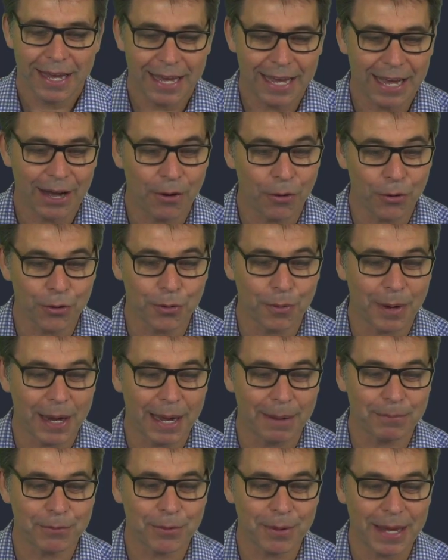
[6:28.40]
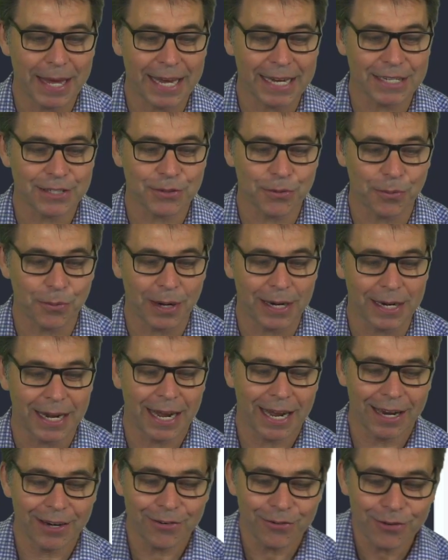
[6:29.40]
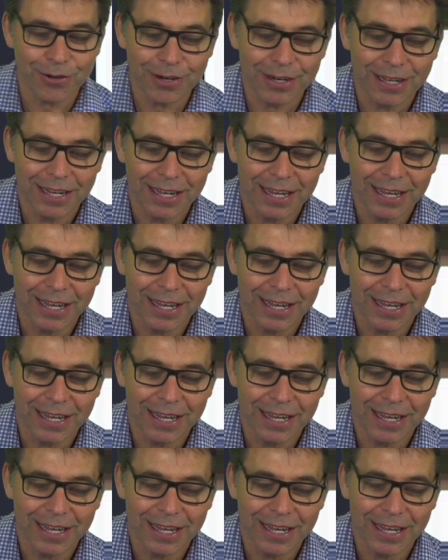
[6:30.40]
all the way up to x100?